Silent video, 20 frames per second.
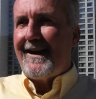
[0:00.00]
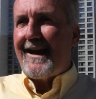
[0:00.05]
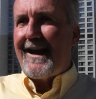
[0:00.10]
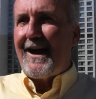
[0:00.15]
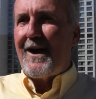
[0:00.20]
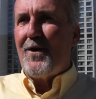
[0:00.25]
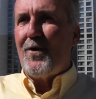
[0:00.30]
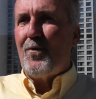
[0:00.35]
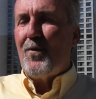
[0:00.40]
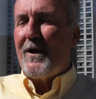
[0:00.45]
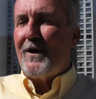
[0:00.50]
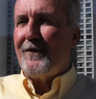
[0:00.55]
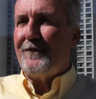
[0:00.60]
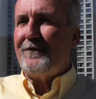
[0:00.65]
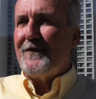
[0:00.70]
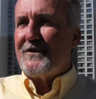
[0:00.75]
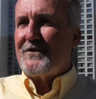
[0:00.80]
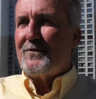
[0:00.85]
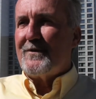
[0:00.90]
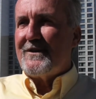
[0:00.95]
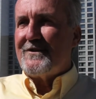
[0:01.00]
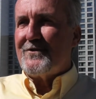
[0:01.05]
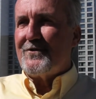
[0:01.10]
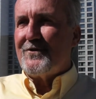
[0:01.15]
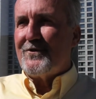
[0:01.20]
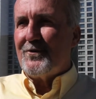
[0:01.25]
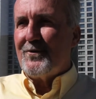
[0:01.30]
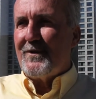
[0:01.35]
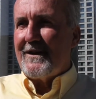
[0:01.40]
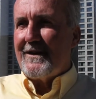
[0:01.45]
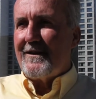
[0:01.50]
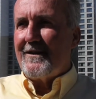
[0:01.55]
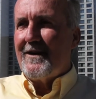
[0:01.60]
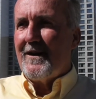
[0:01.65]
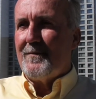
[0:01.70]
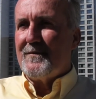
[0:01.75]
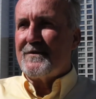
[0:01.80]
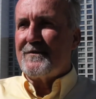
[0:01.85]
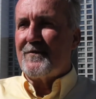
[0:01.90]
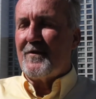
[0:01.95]
how well fisheries are doing
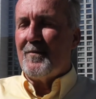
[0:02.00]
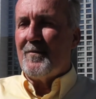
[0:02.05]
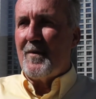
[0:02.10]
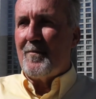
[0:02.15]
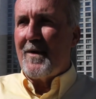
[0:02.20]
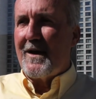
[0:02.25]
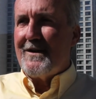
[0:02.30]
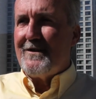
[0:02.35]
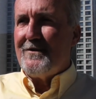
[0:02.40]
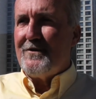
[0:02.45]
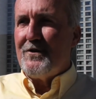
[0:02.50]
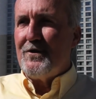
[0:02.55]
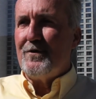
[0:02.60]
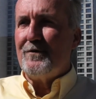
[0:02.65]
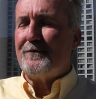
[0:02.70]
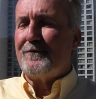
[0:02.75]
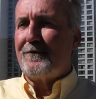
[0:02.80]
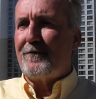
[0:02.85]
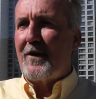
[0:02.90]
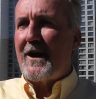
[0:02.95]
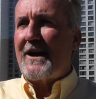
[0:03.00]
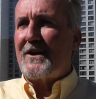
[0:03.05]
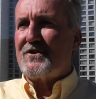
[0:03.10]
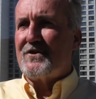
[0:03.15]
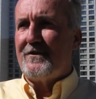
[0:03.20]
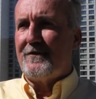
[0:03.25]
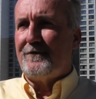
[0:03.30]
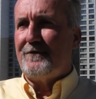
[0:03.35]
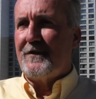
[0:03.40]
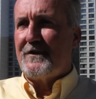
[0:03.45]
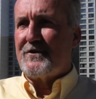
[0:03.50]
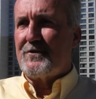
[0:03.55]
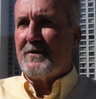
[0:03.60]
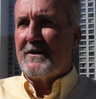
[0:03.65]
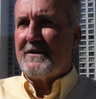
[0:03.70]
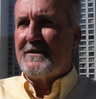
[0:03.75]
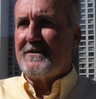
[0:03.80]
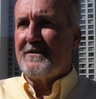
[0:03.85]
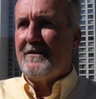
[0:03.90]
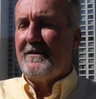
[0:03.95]
comes from a minute fraction of
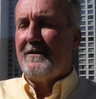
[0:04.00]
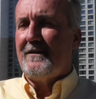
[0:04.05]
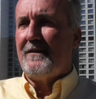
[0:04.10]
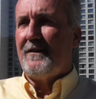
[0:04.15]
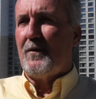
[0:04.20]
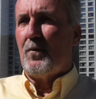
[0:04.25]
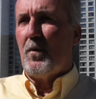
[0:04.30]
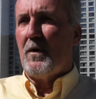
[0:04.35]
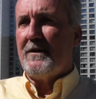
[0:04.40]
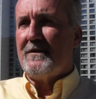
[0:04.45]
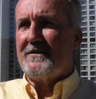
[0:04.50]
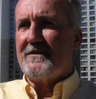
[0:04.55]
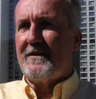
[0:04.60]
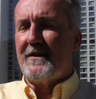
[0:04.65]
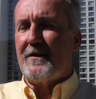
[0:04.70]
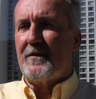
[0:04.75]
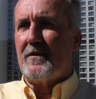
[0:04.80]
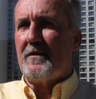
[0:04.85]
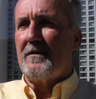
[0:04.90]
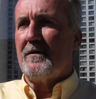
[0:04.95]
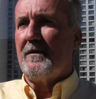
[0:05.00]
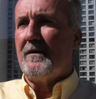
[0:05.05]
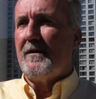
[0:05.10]
fisheries, the ones that are